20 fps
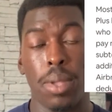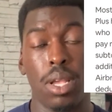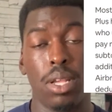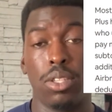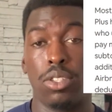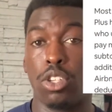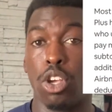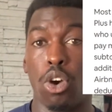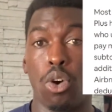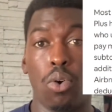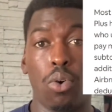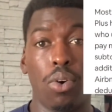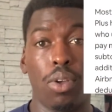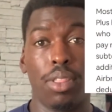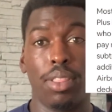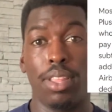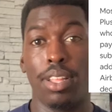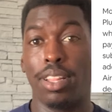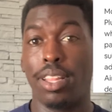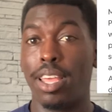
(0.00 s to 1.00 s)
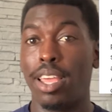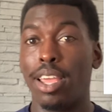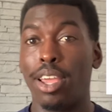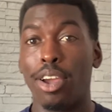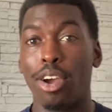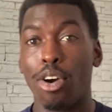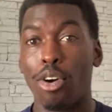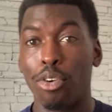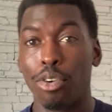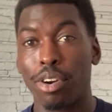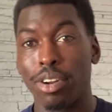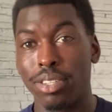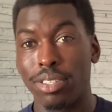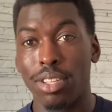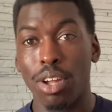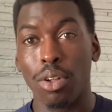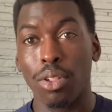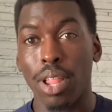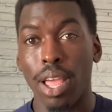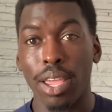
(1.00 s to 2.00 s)
So the landowners
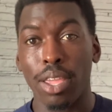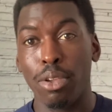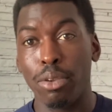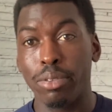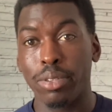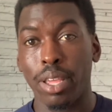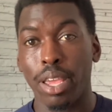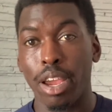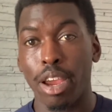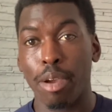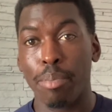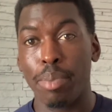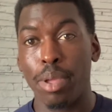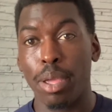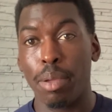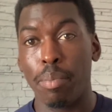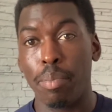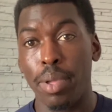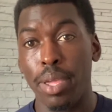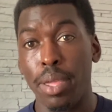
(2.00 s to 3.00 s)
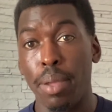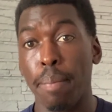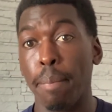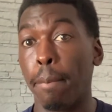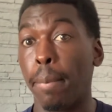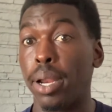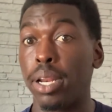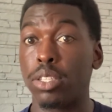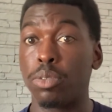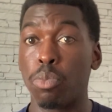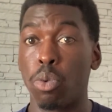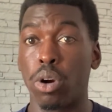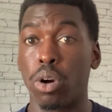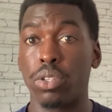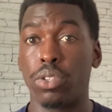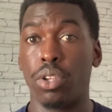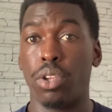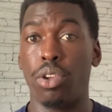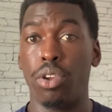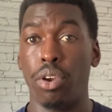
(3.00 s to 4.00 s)
don't like using Airbnb, but it's more
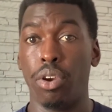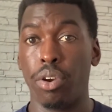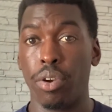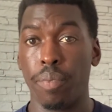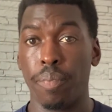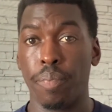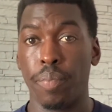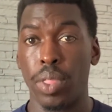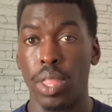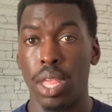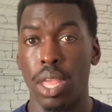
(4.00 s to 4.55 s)
secure.